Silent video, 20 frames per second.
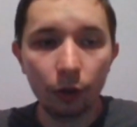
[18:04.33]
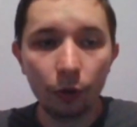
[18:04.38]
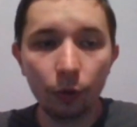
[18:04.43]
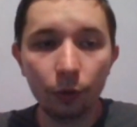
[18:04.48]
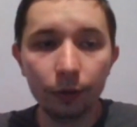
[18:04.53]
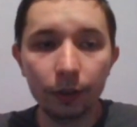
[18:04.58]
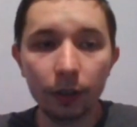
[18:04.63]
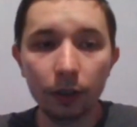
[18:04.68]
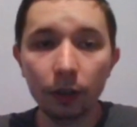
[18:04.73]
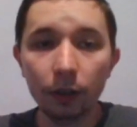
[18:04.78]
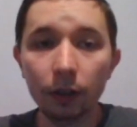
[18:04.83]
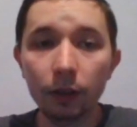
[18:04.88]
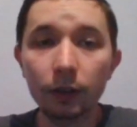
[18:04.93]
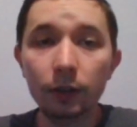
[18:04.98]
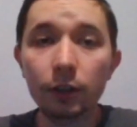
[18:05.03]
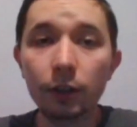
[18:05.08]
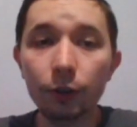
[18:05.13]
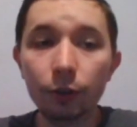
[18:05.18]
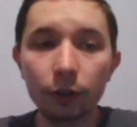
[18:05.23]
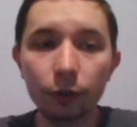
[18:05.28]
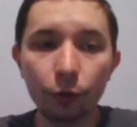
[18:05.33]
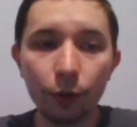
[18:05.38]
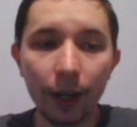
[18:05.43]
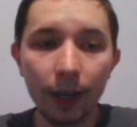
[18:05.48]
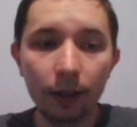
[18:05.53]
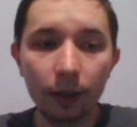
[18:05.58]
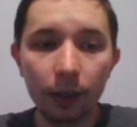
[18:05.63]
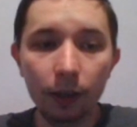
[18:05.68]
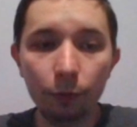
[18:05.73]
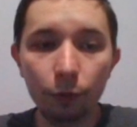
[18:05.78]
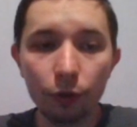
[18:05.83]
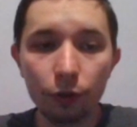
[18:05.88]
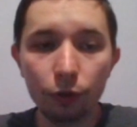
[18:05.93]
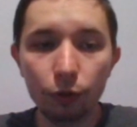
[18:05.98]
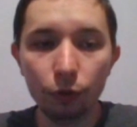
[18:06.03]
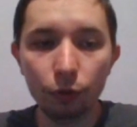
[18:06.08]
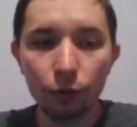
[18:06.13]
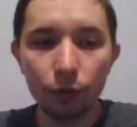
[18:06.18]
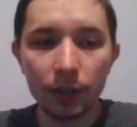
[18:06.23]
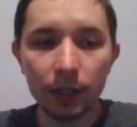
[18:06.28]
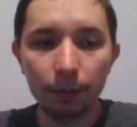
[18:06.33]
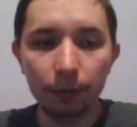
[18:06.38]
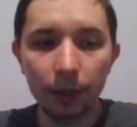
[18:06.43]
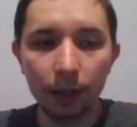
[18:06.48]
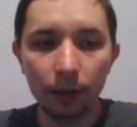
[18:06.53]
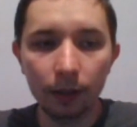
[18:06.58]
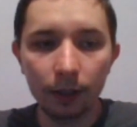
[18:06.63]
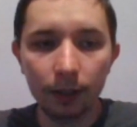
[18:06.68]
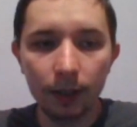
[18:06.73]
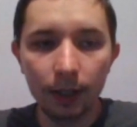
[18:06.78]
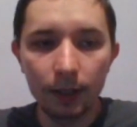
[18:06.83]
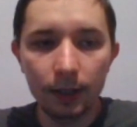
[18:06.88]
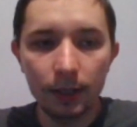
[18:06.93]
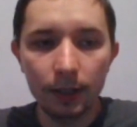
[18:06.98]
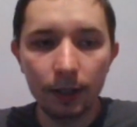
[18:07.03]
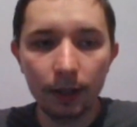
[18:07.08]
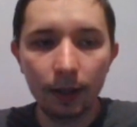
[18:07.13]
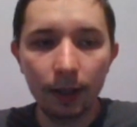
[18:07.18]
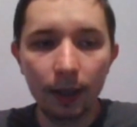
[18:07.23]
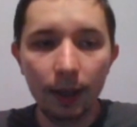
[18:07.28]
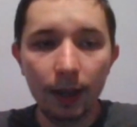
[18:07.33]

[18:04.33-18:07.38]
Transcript: on the third rank. He wants to do something like this.